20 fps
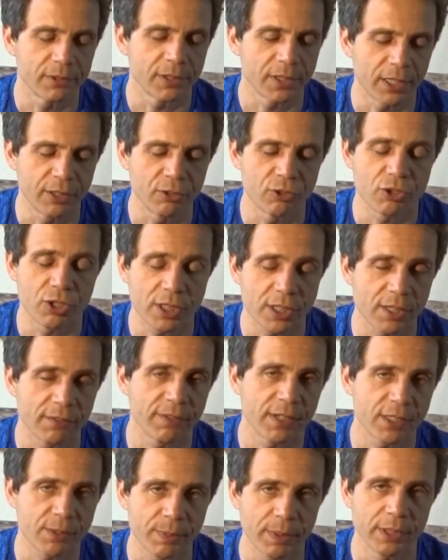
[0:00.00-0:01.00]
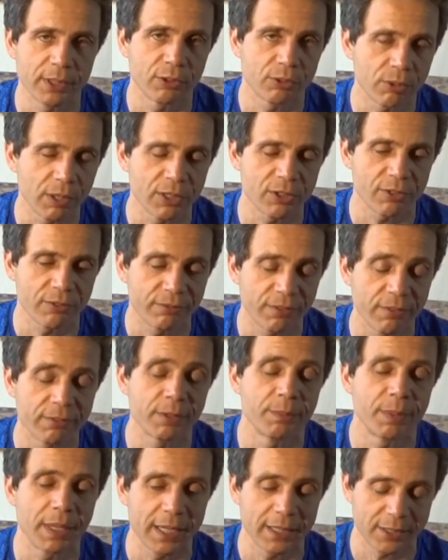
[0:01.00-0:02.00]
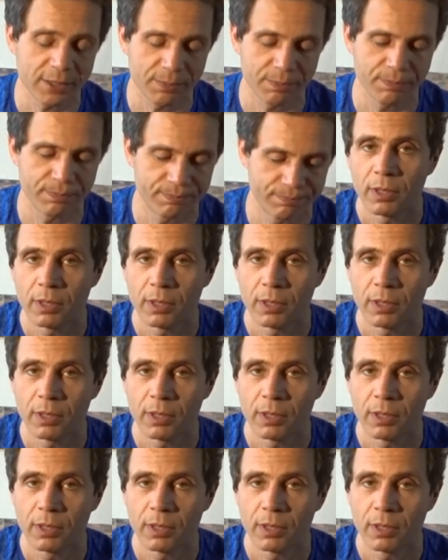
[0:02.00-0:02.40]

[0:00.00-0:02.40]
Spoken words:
Can you justify spending 250 bucks?